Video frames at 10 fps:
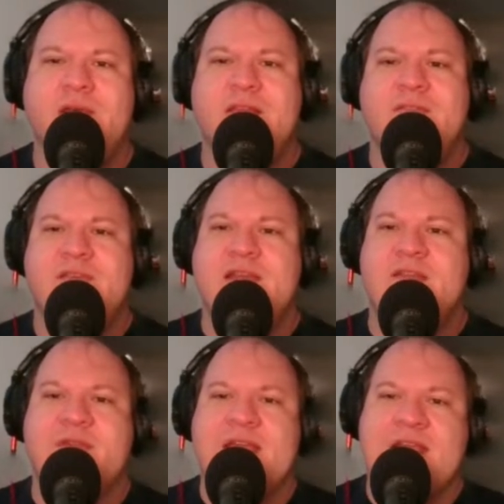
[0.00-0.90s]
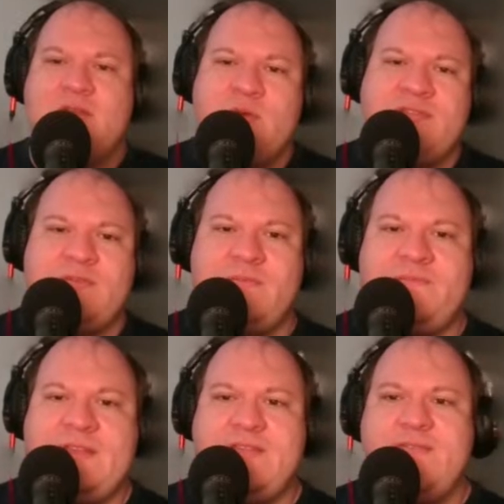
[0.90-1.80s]
We didn't see the Thing doing
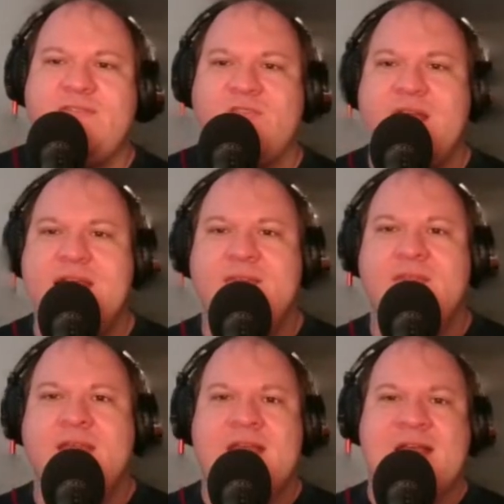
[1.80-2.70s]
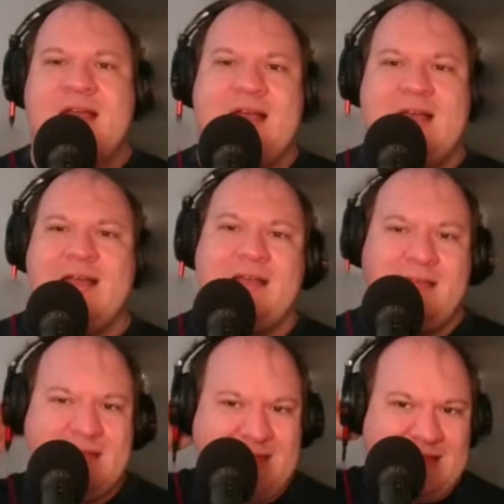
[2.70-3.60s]
some feats of strength.
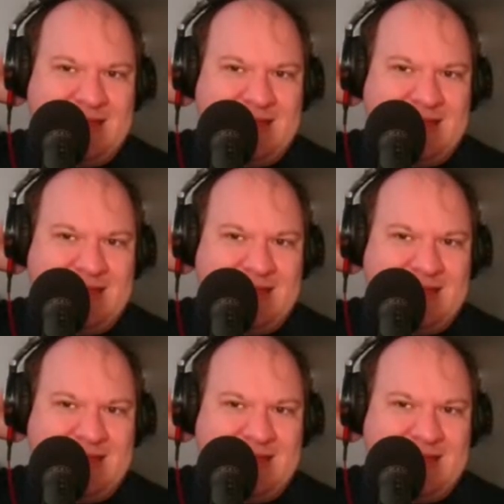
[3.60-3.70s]
Uh,